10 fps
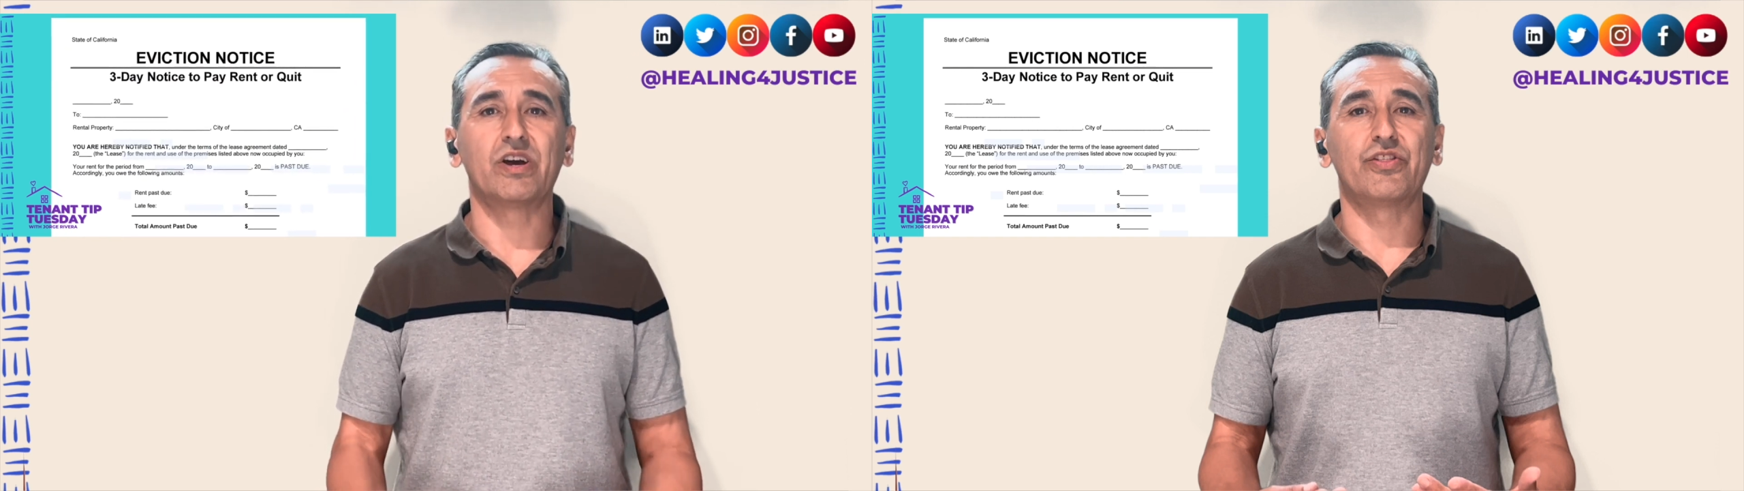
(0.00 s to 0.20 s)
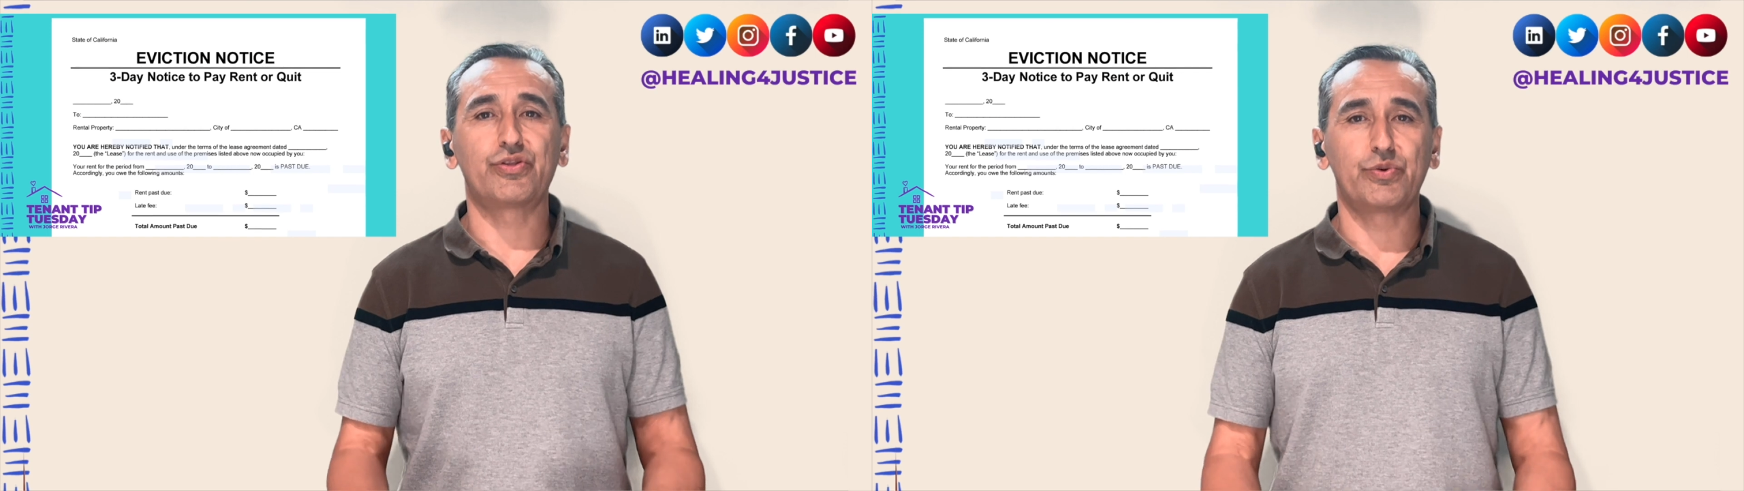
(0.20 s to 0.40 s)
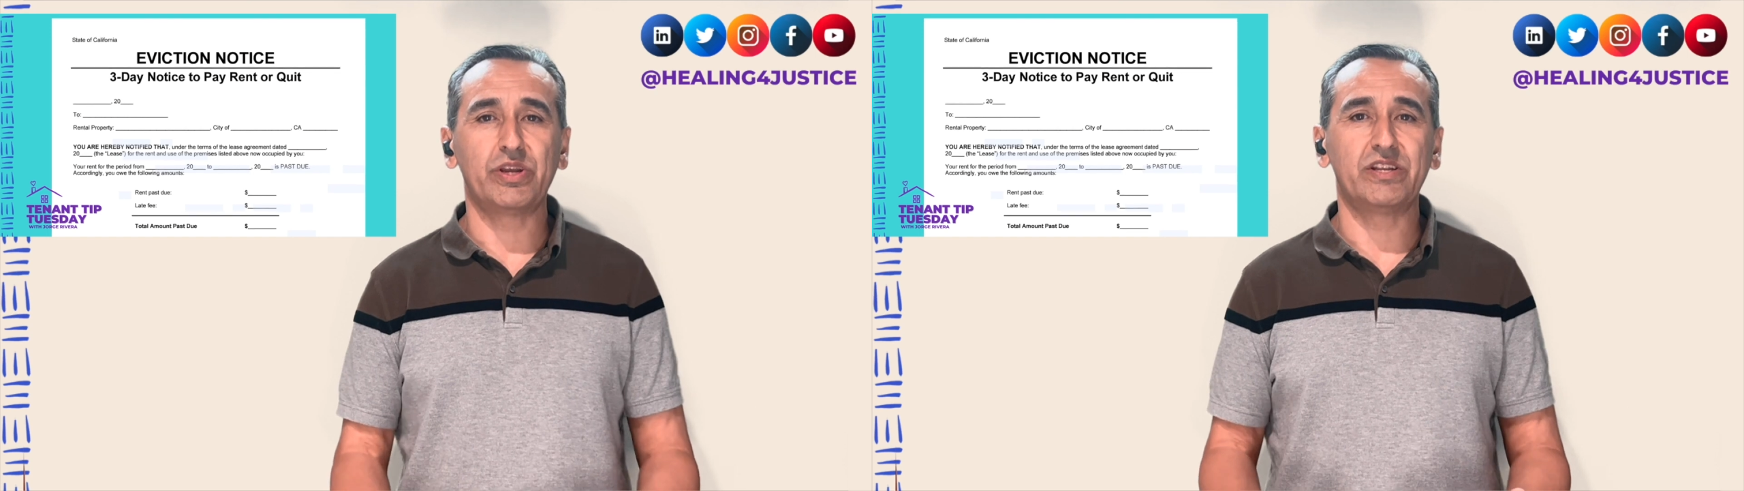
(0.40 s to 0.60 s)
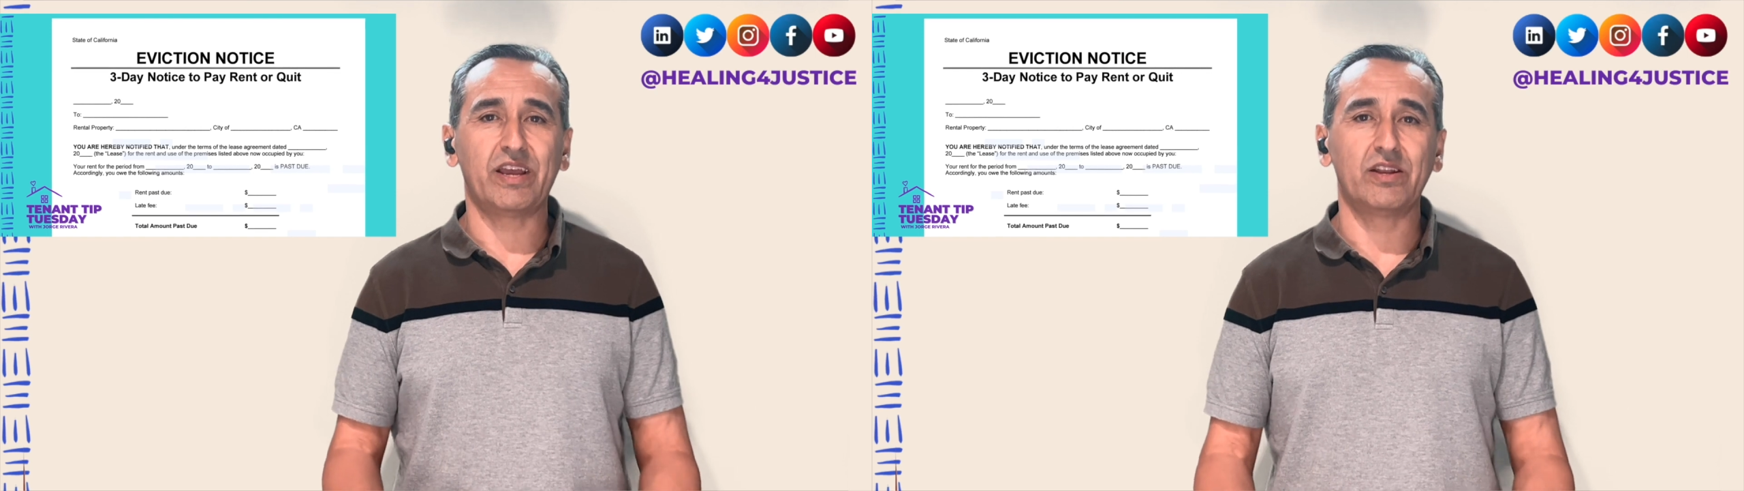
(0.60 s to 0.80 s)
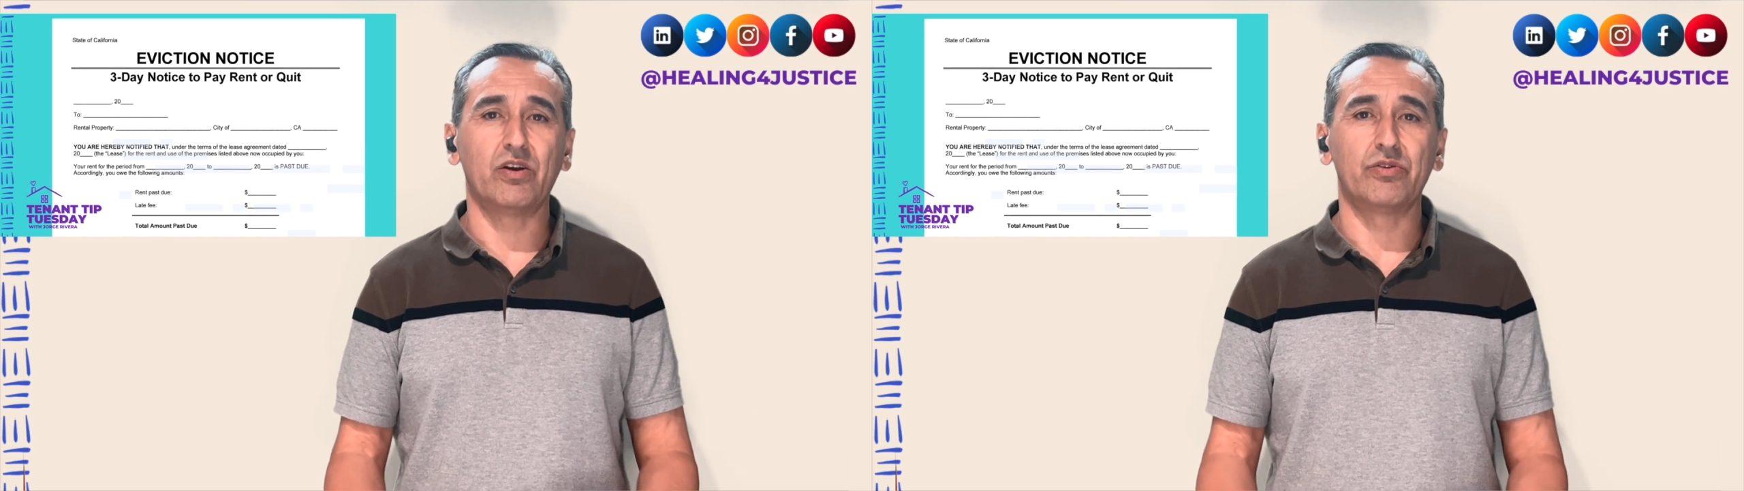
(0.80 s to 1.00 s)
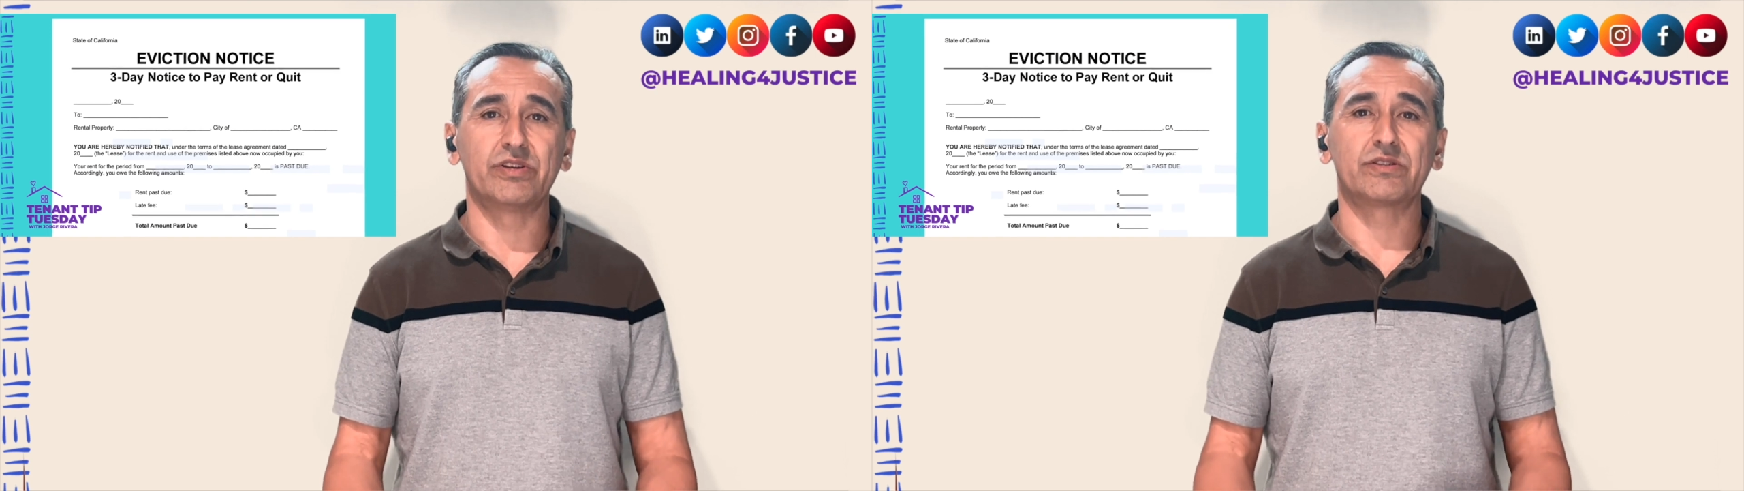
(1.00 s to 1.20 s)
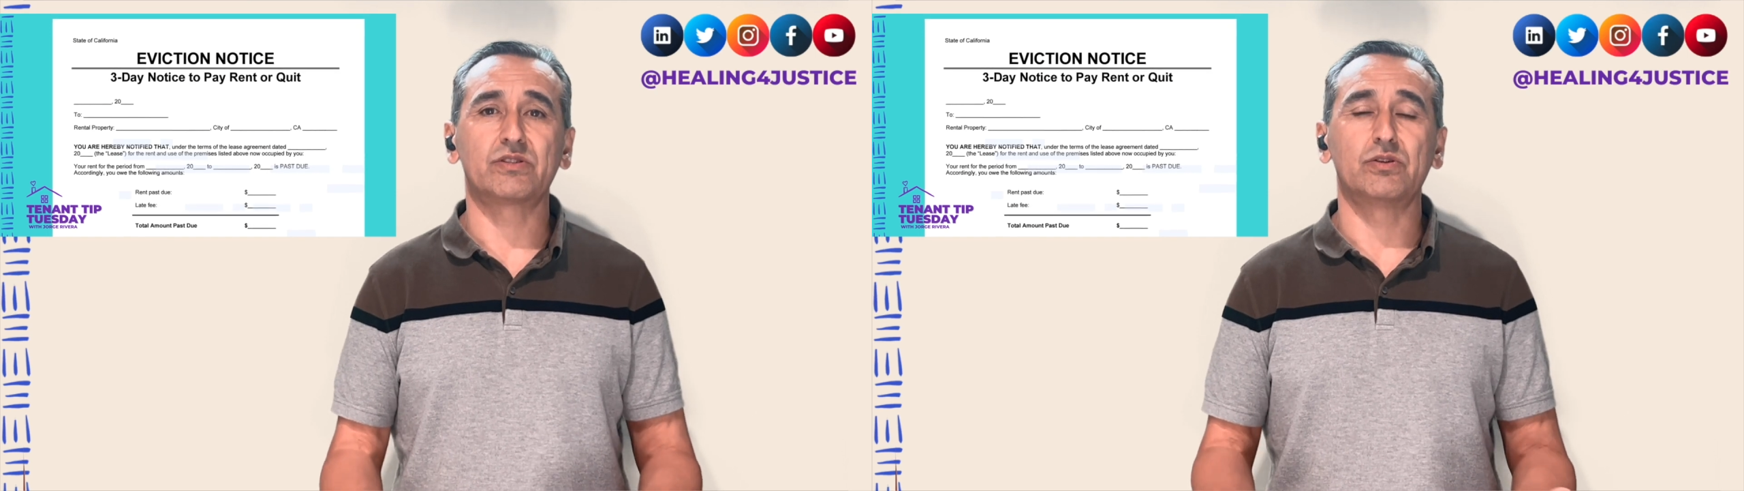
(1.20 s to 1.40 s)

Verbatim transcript: a three day notice